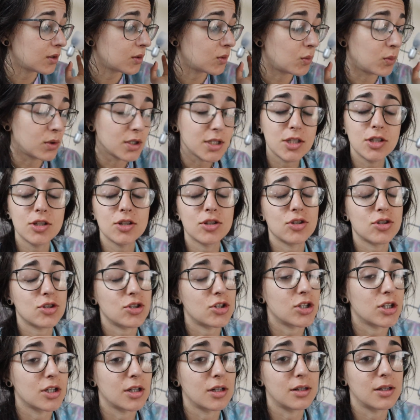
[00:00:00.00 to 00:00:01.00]
We just
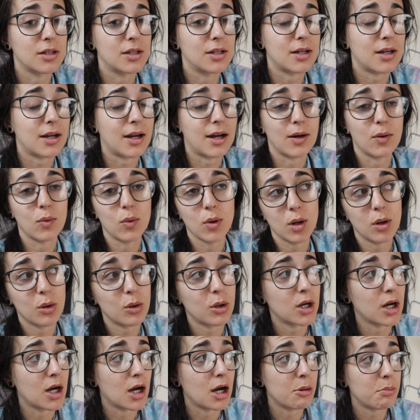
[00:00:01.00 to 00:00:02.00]
chilling. I
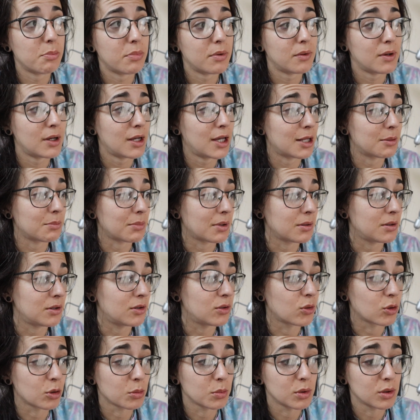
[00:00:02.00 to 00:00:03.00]
woke up, had my
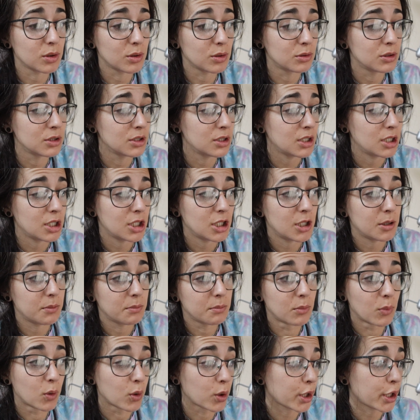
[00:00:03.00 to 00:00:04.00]
normal
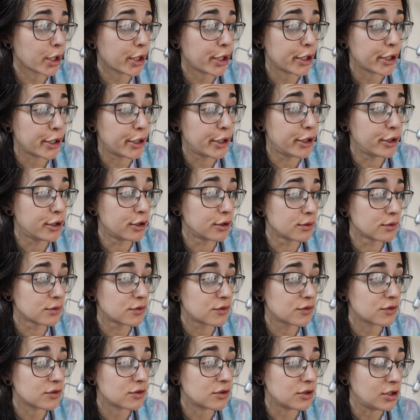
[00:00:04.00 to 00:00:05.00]
morning
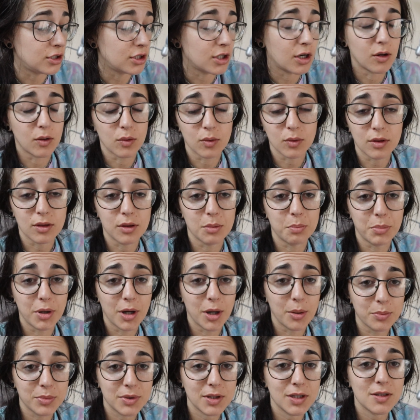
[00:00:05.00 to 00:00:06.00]
oats. Yo, the
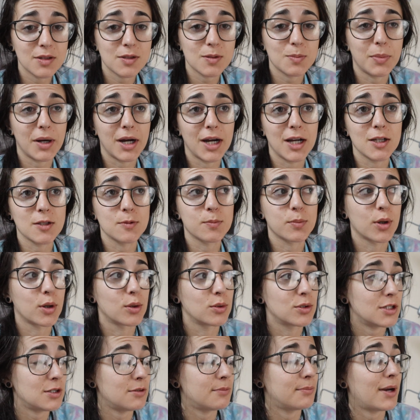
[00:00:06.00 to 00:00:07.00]
pumpkin spice
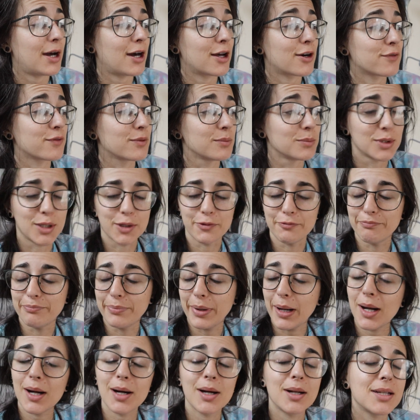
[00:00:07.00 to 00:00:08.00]
protein powder from Lip
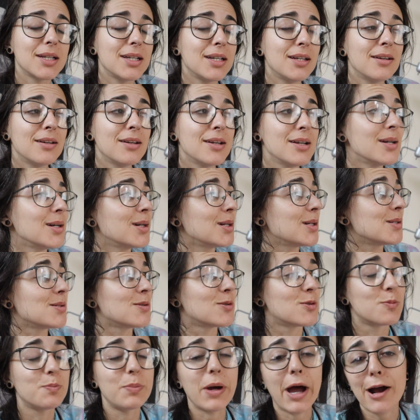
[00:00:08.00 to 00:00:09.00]
Body
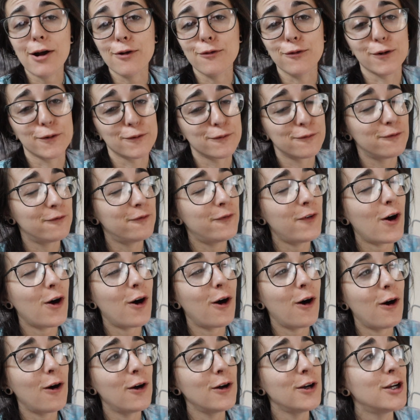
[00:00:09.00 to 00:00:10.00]
is back for
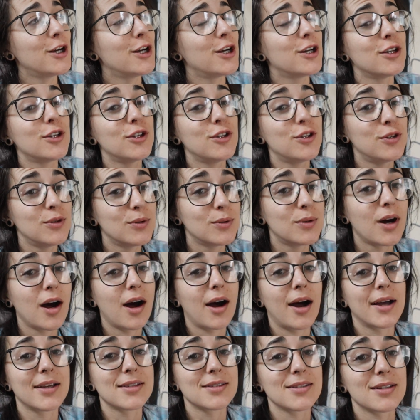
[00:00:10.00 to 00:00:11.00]
fall. You
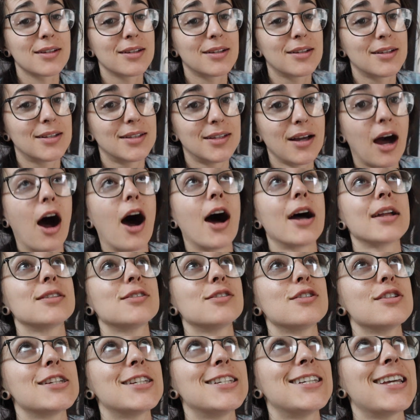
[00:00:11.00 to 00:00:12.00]
guys got
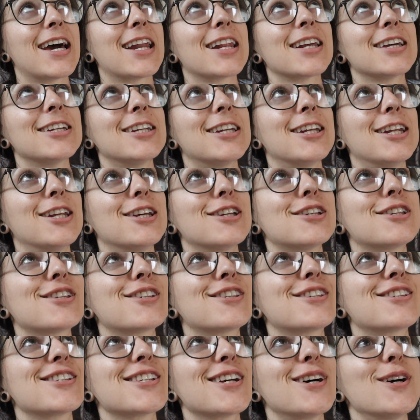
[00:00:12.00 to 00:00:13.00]
to get it. It
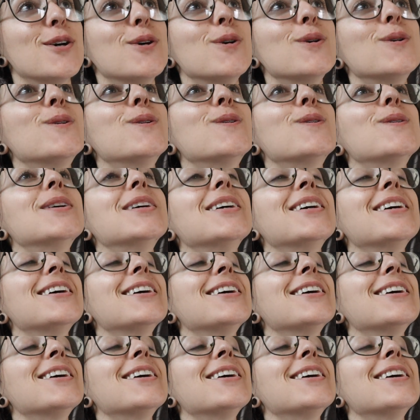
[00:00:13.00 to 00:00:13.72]
is